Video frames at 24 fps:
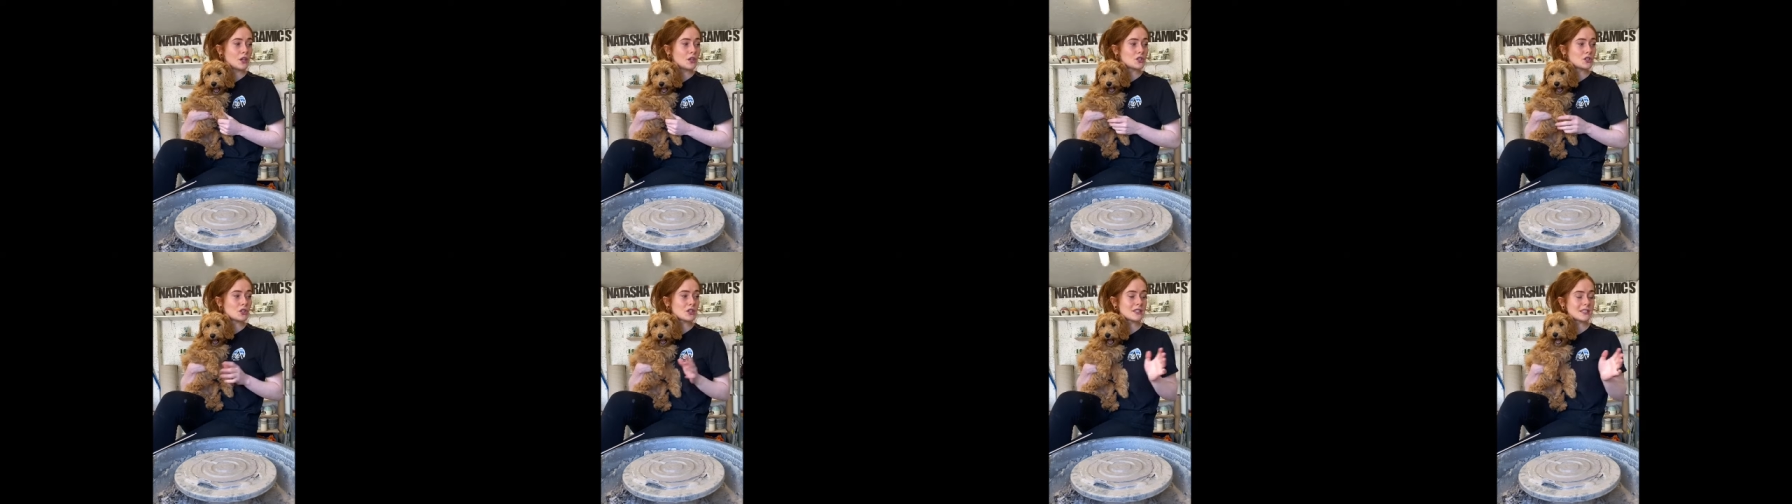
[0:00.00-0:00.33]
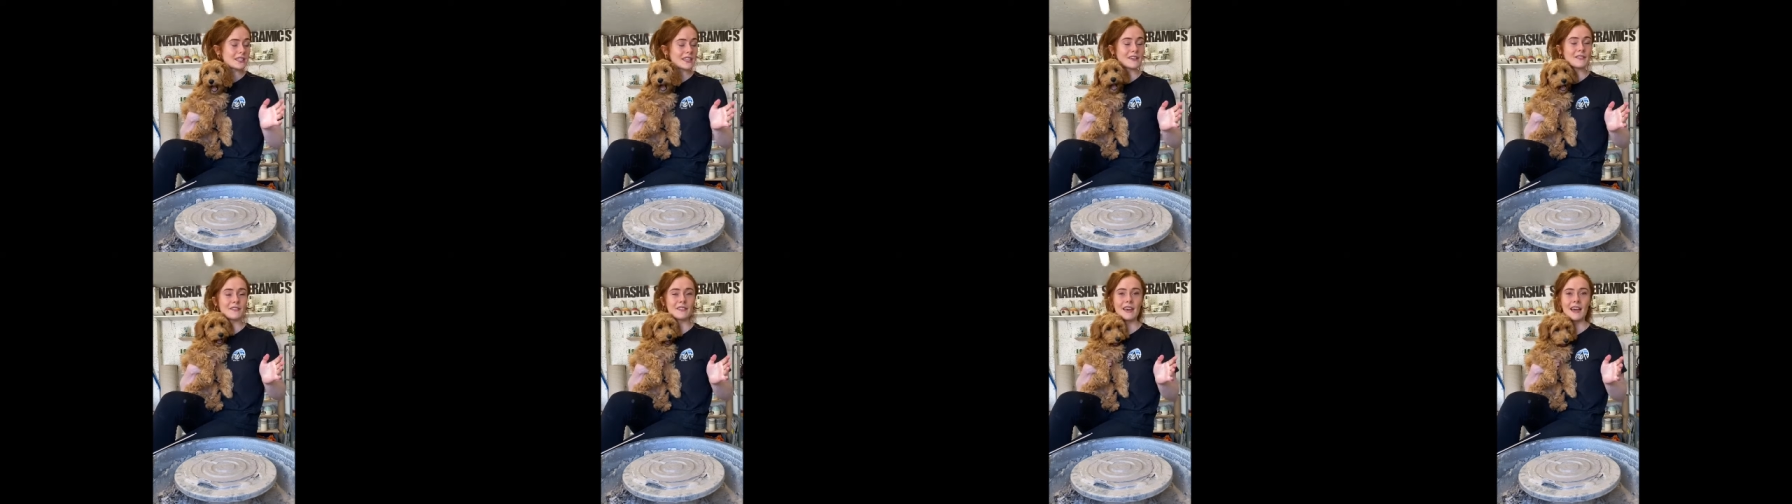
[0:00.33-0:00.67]

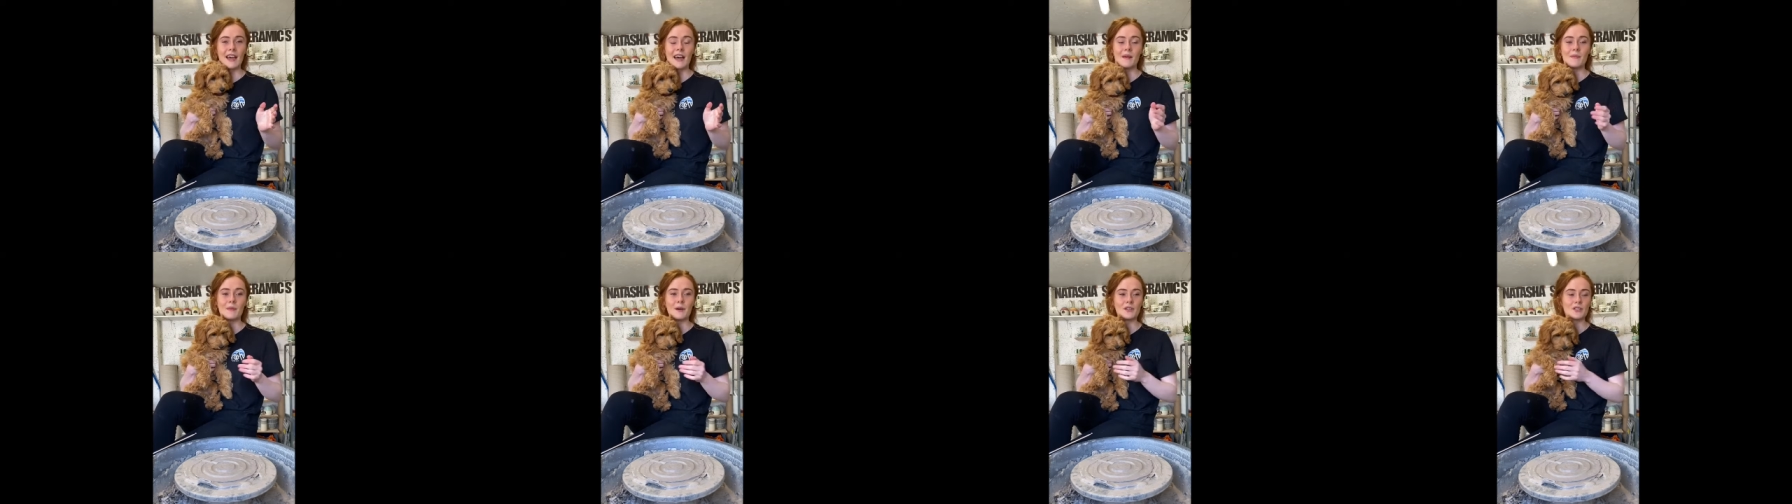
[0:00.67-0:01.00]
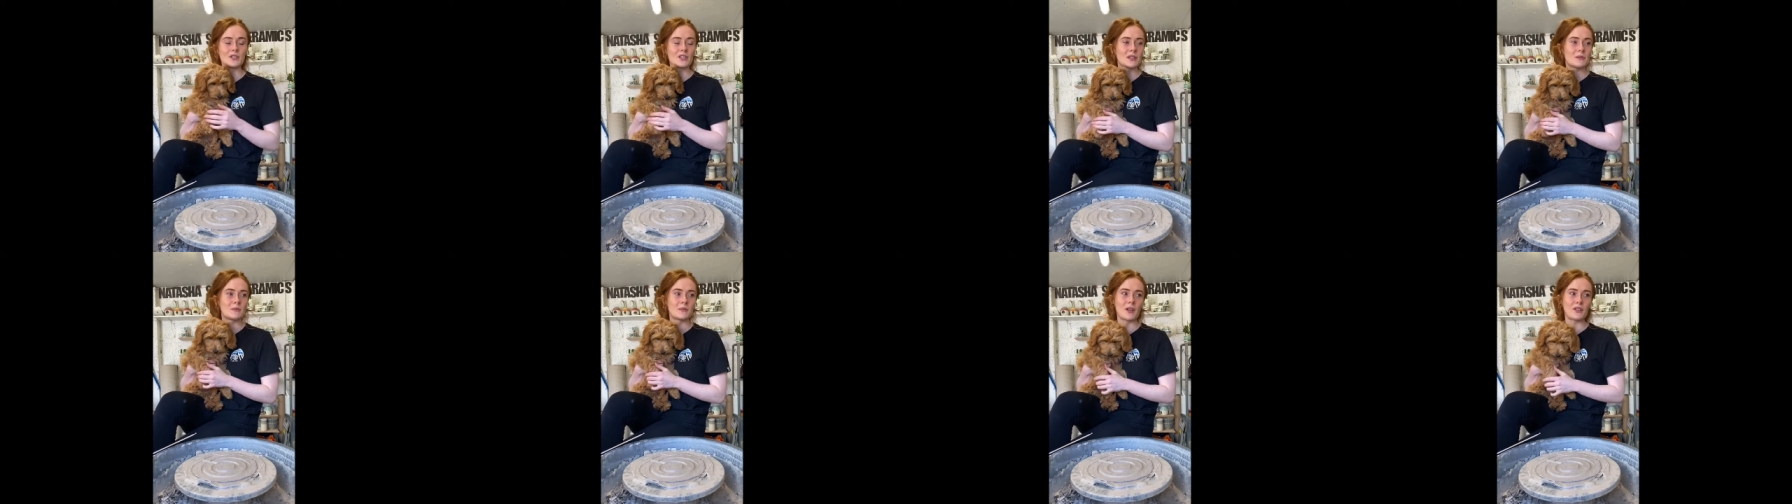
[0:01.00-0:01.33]
just leave them and
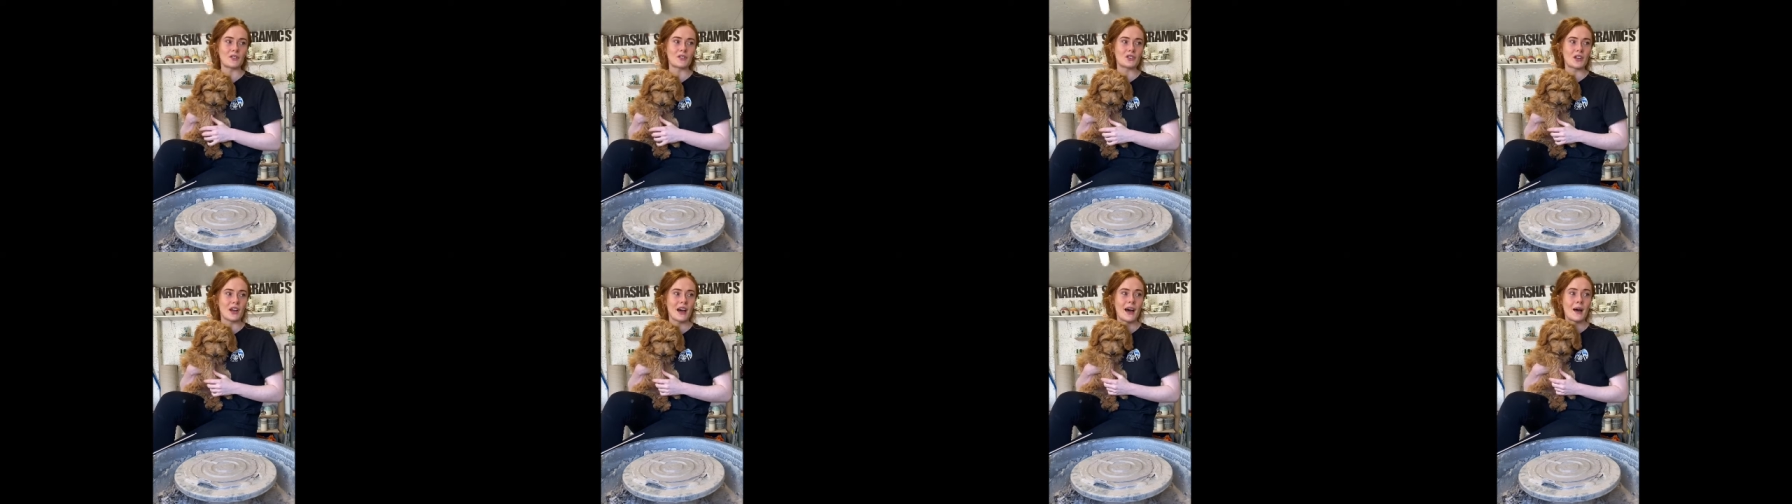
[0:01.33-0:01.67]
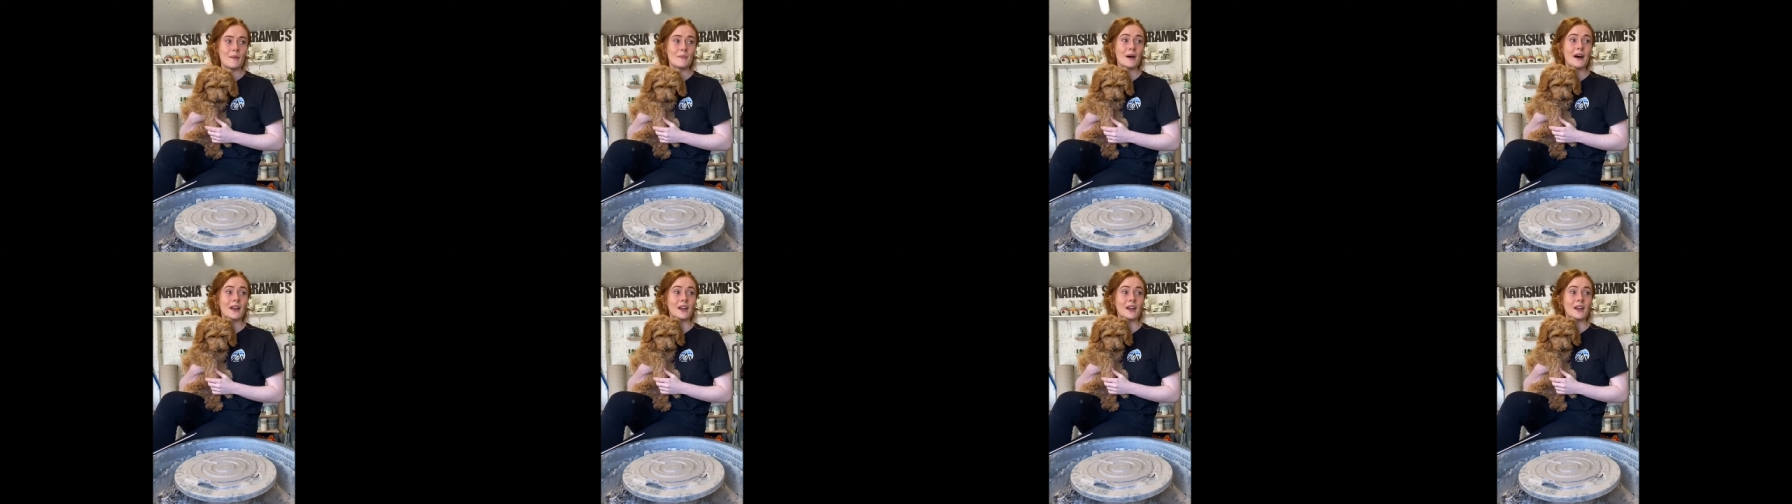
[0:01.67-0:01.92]
do them another time,